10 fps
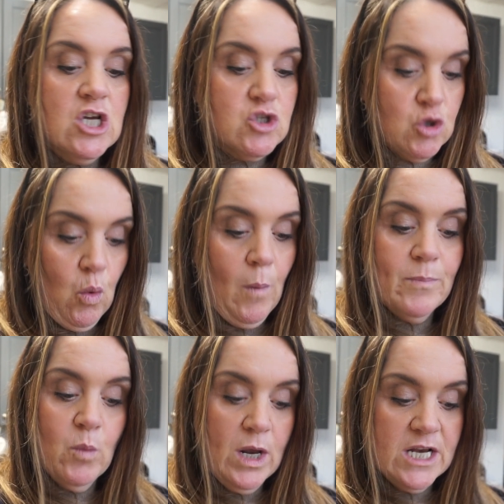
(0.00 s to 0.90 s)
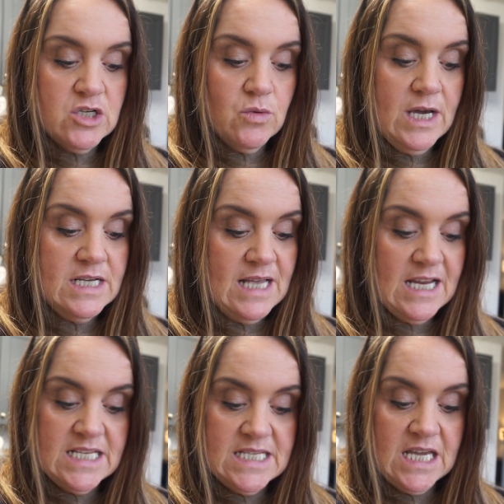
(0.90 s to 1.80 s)
So what I'm going to do is I'm
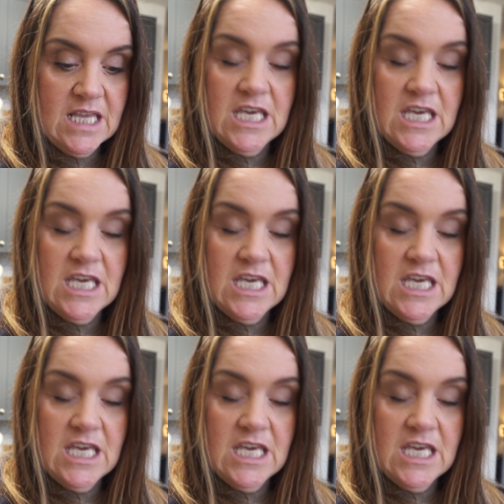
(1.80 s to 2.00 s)
going to stick